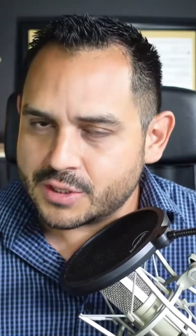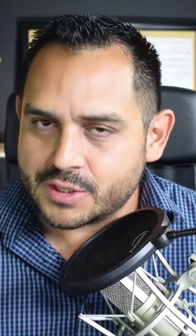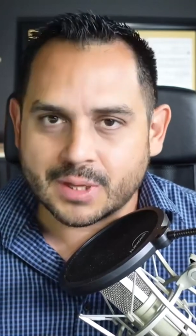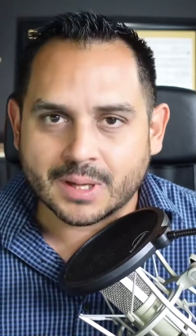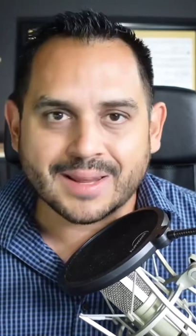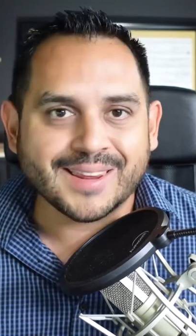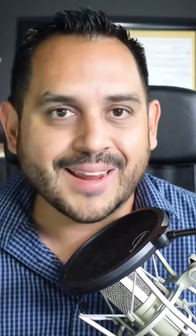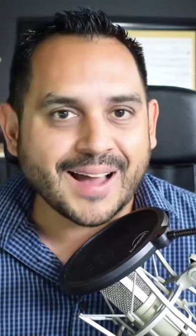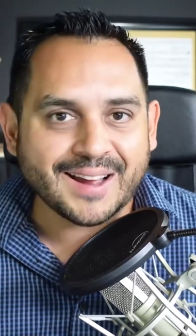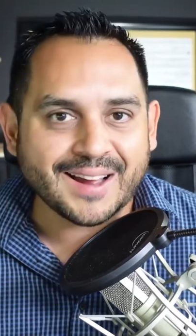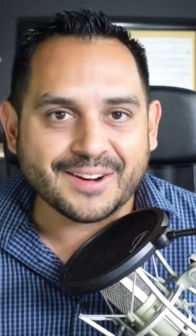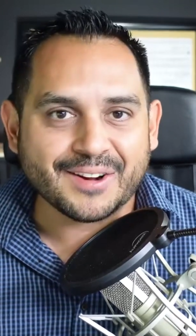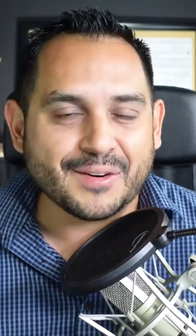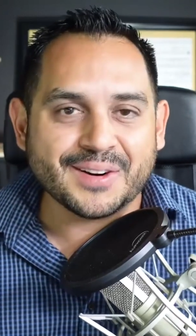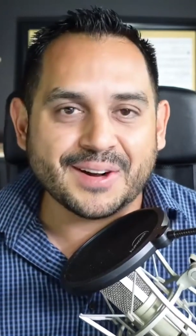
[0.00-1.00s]
just a
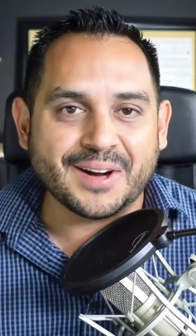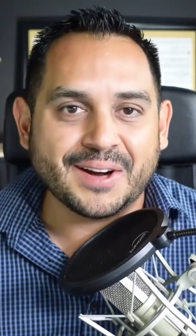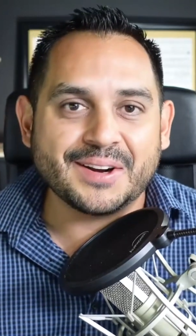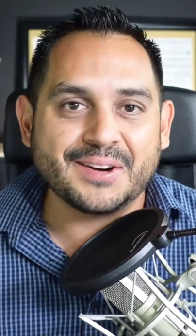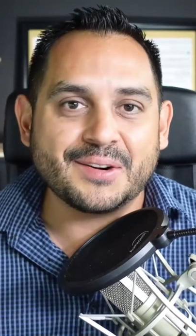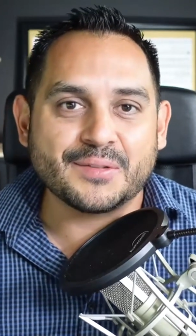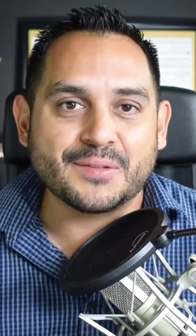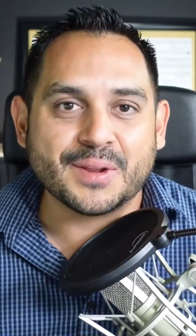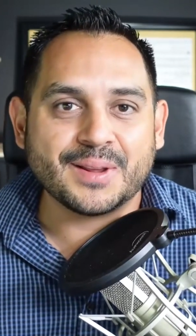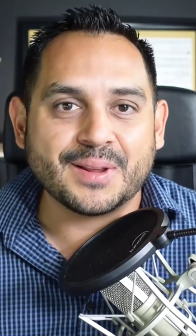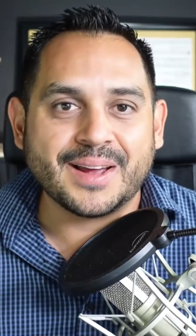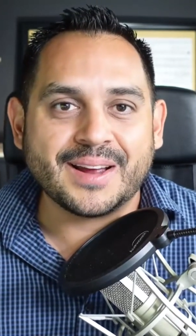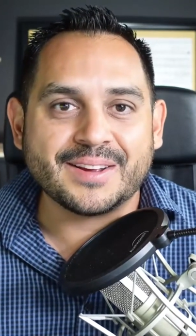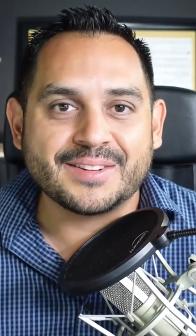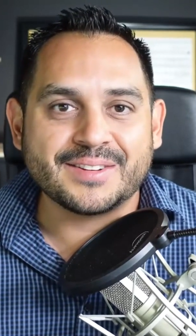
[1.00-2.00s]
lot going on over the
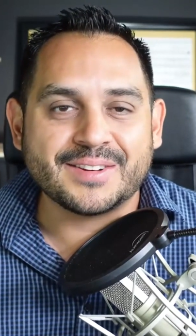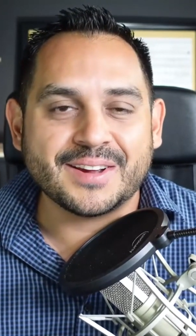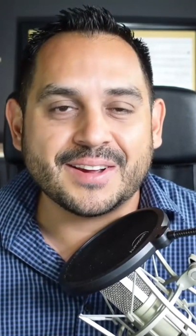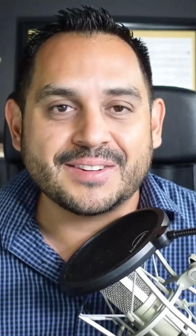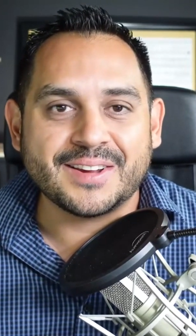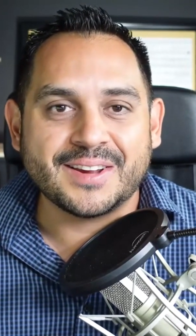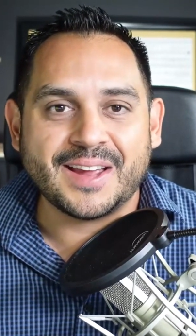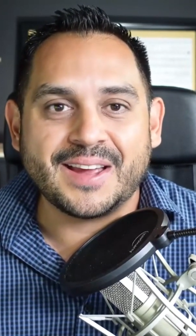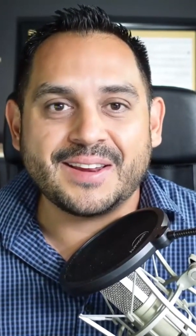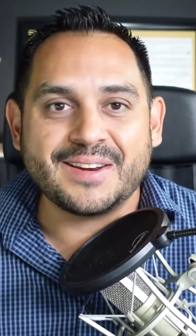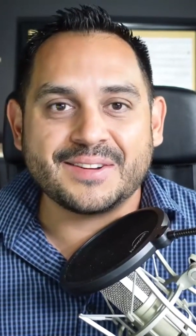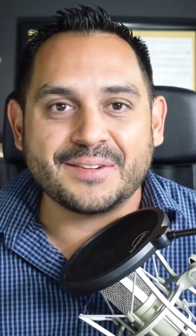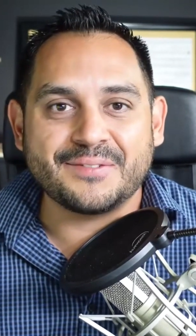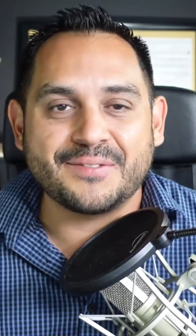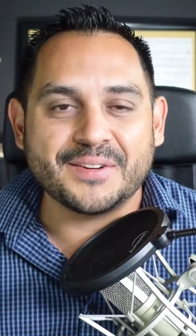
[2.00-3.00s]
last
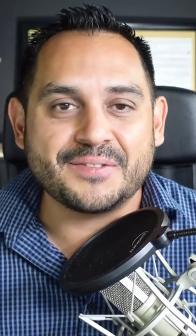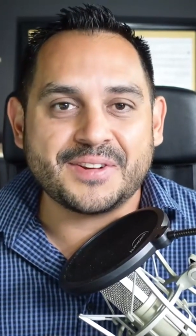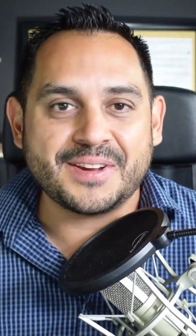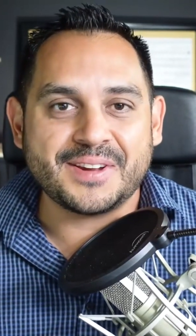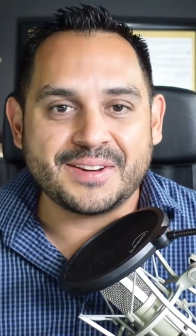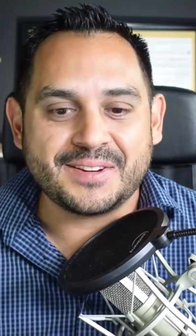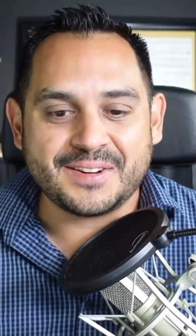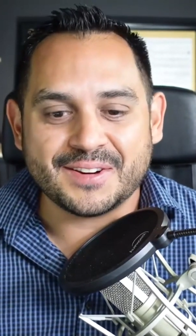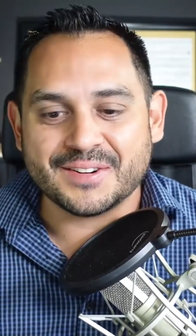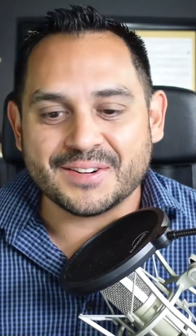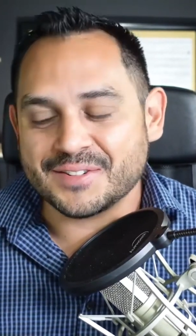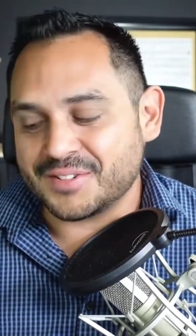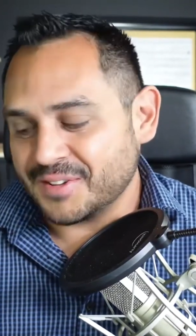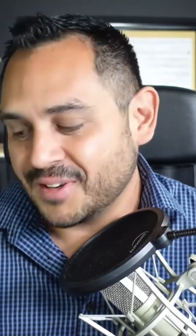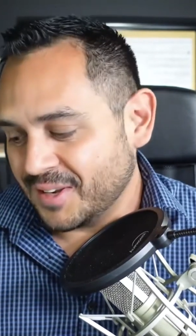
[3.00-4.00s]
10 to 15
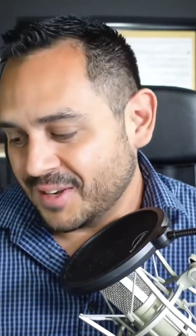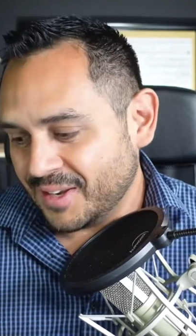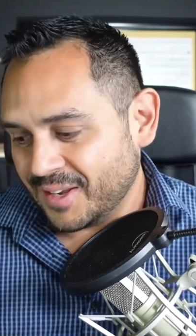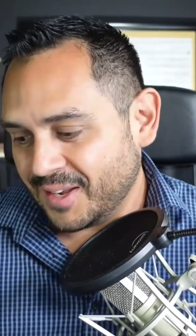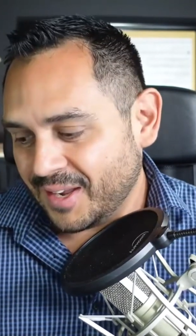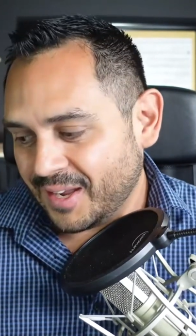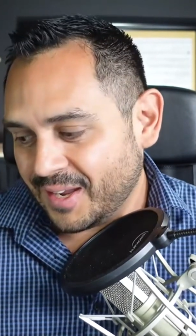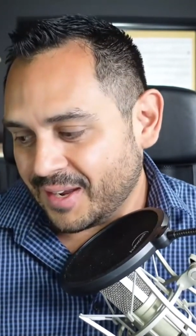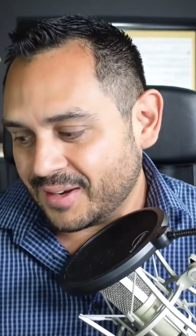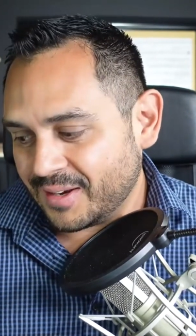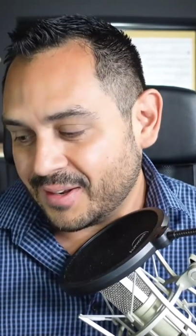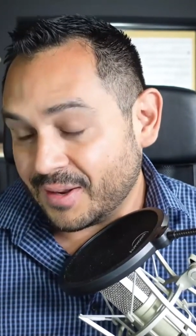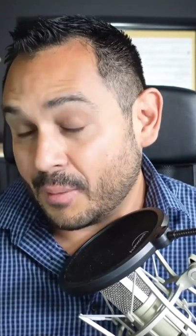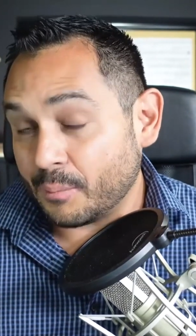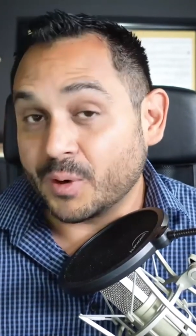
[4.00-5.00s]
years.
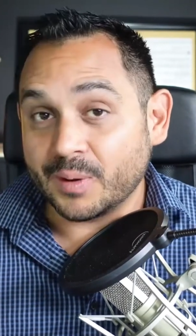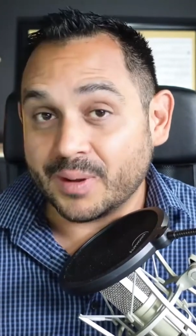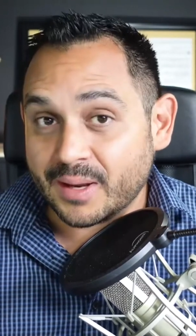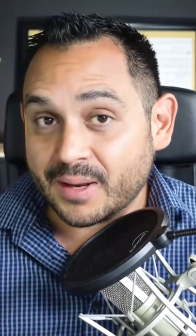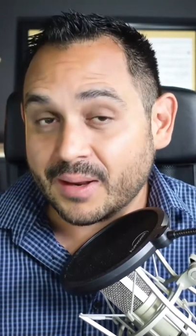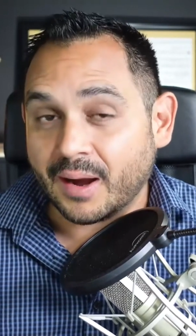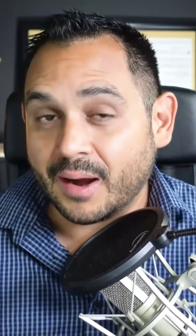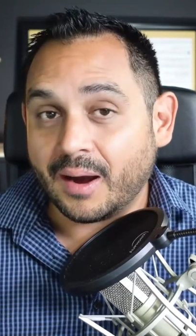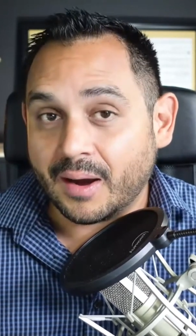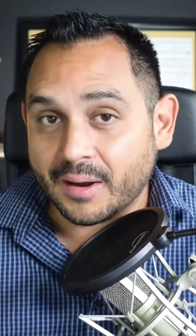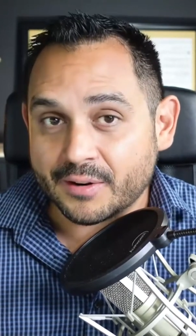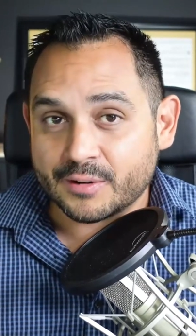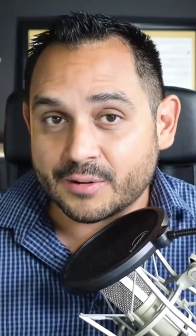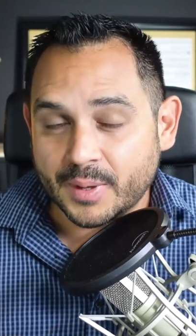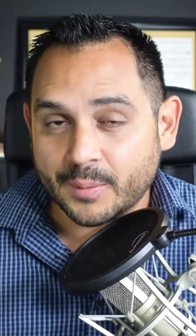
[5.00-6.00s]
And I'm really
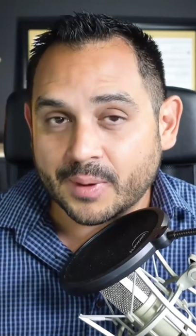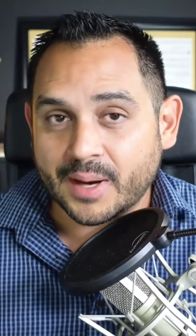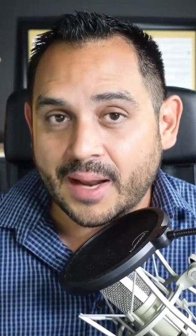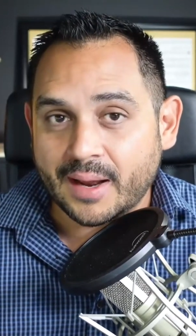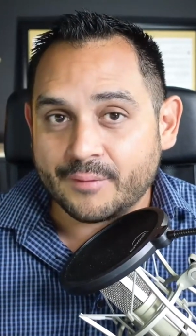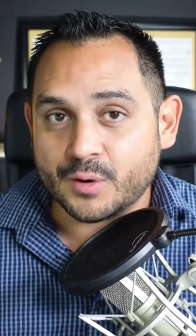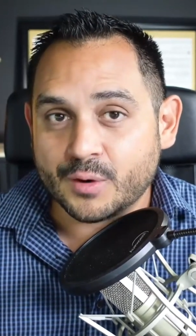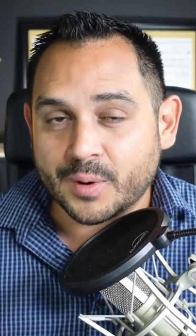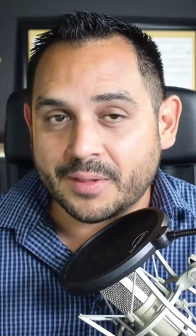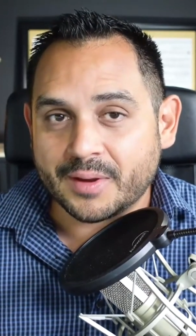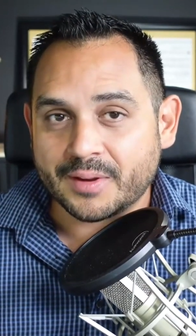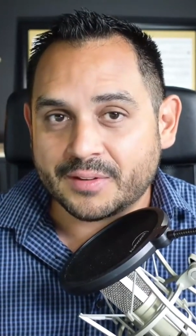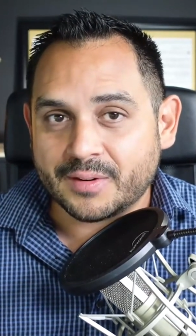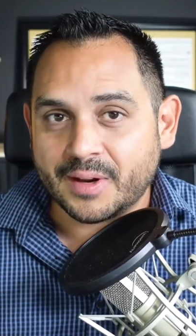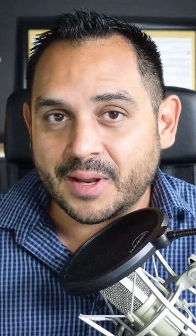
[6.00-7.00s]
honored to be able to have you with
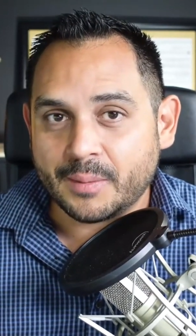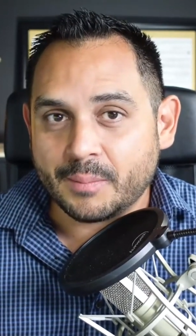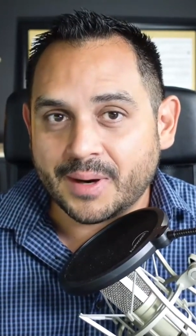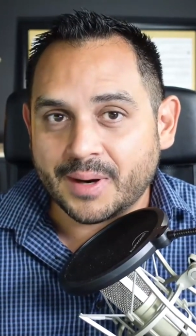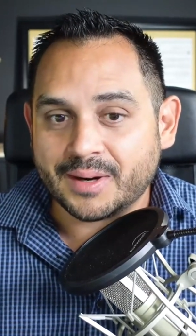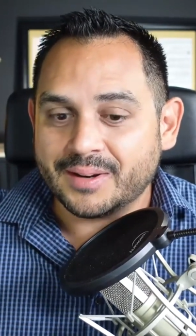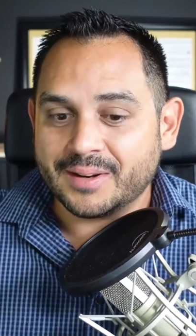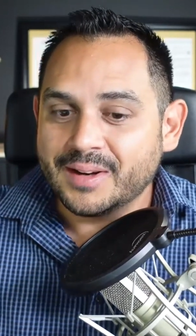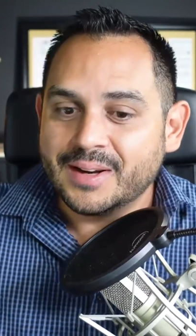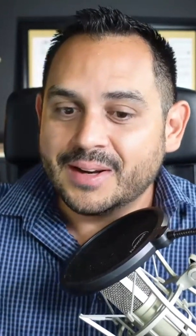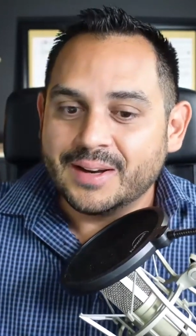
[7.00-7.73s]
us today, Mike.